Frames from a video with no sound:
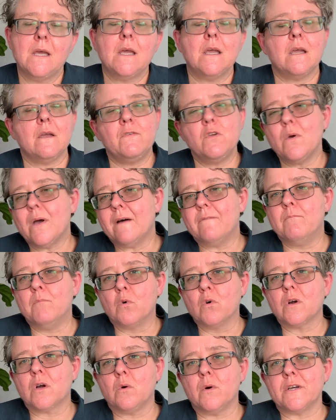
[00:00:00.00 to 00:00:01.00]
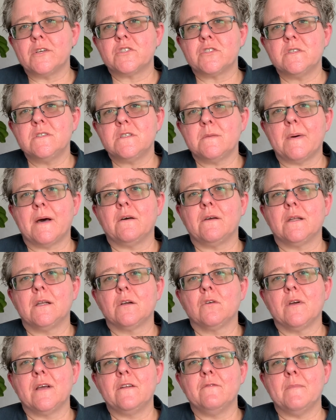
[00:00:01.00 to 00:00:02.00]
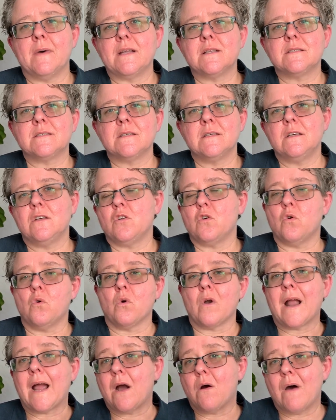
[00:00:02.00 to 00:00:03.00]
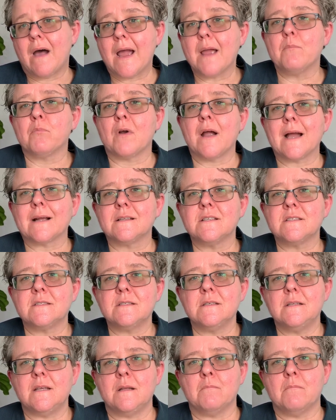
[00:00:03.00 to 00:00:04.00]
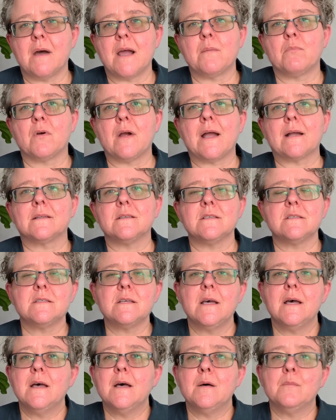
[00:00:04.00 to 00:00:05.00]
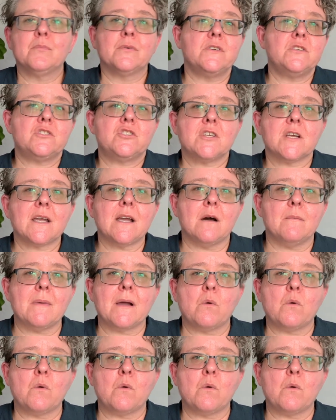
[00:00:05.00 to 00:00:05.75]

If you have more questions about integrative medicine or how I practice it in my practice, please check out my